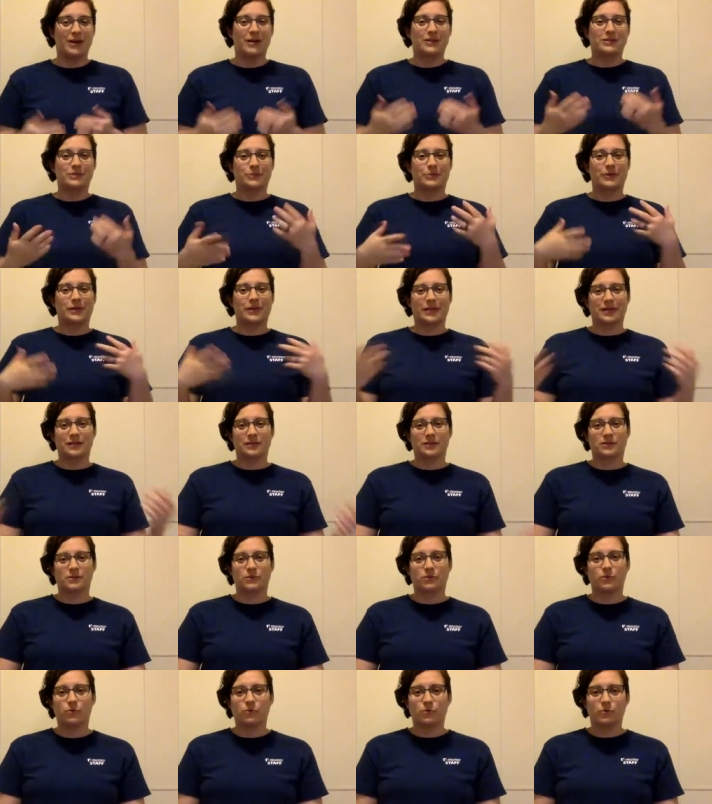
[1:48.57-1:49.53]
So we're going to get
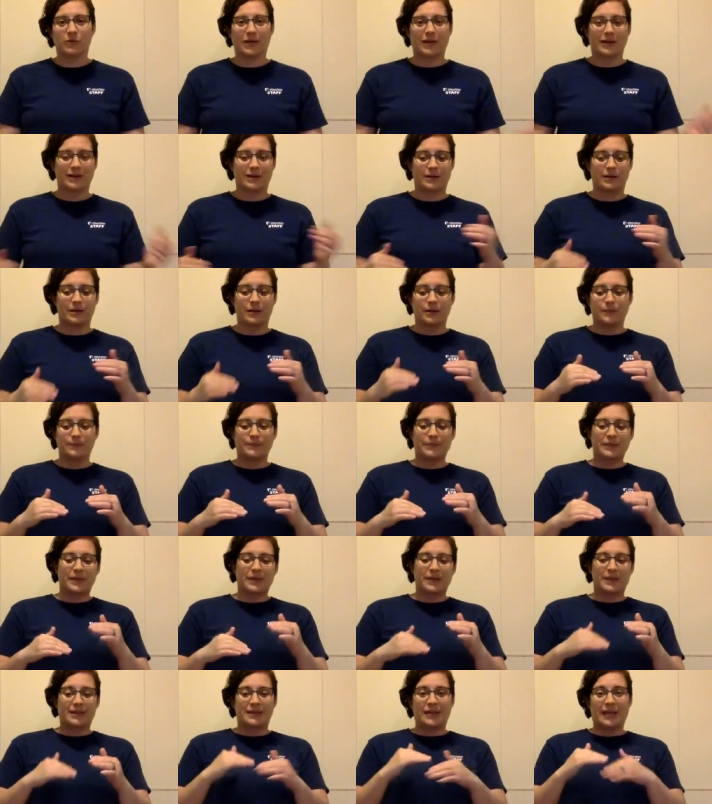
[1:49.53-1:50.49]
this cool kind of
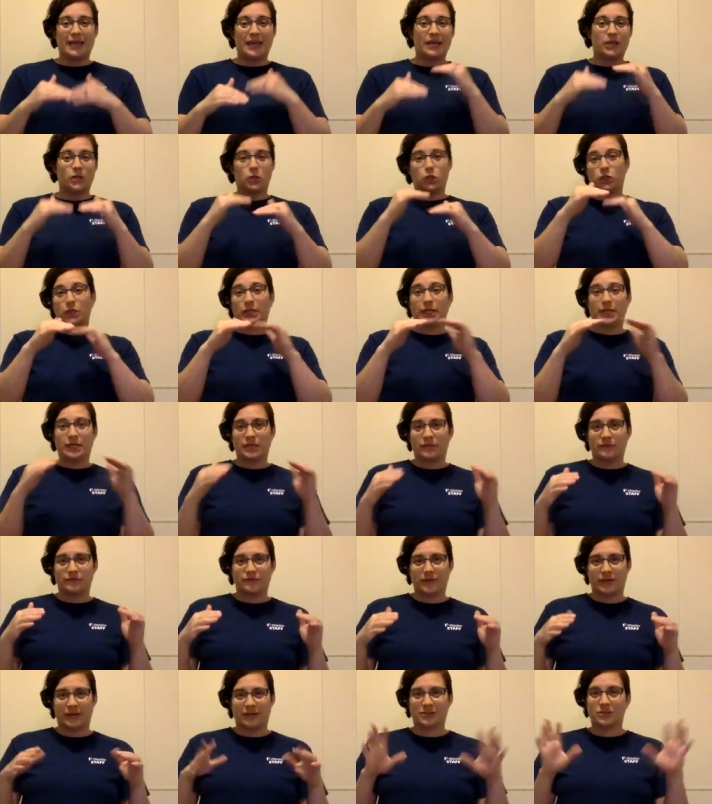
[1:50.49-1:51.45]
cake-looking
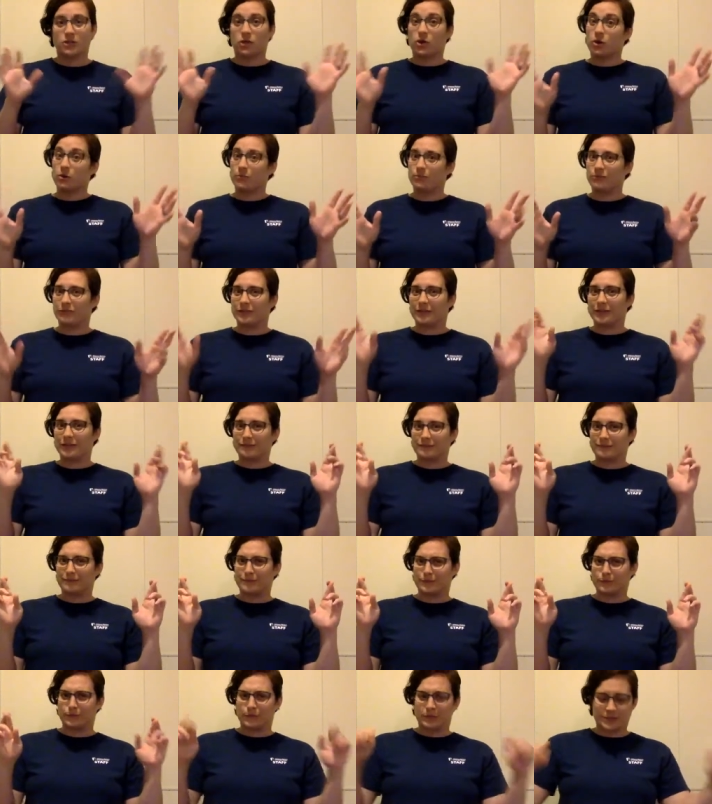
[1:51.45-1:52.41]
effect. Hopefully,
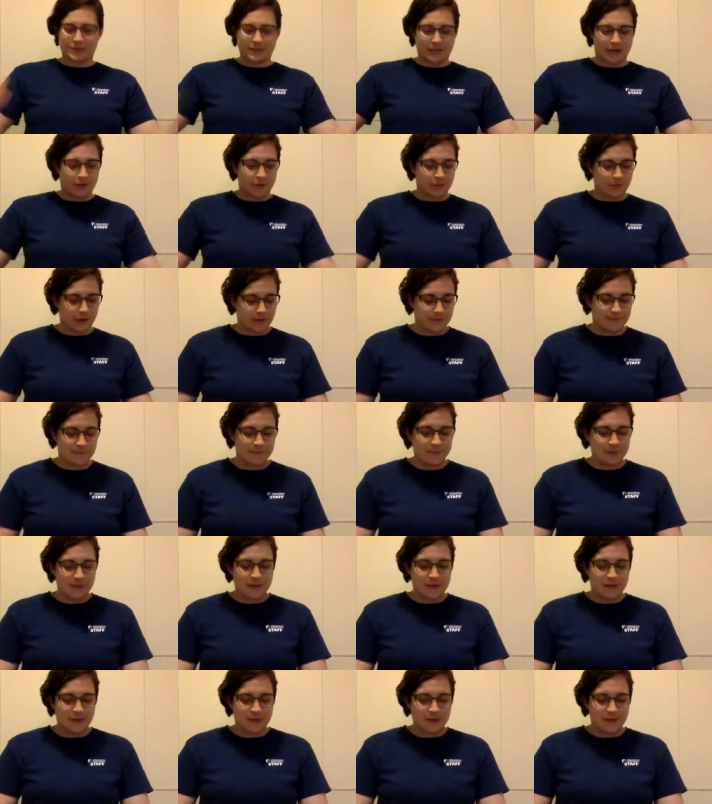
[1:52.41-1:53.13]
this works out right.